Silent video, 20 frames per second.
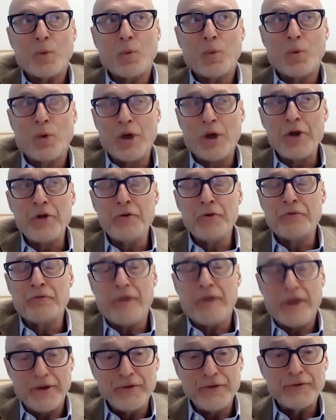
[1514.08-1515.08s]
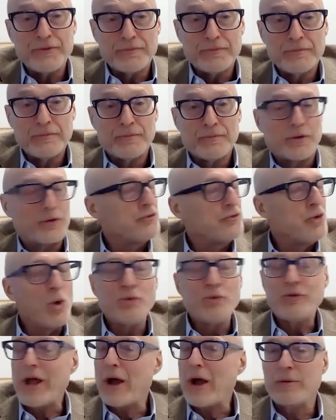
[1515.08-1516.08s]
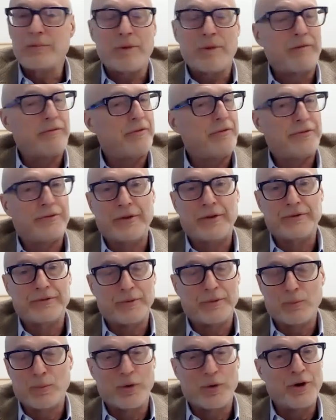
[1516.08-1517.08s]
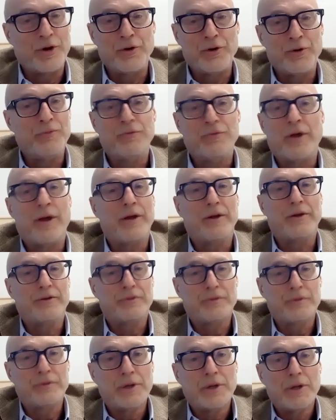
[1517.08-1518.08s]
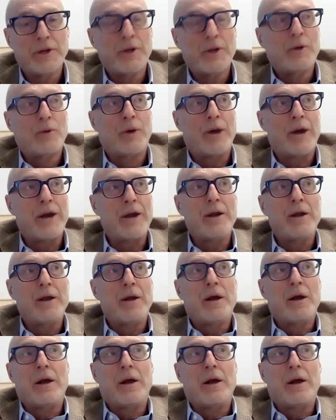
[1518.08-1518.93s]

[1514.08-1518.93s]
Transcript: we're in a new phase. There's no doubt in my sense that we're in a new phase, right?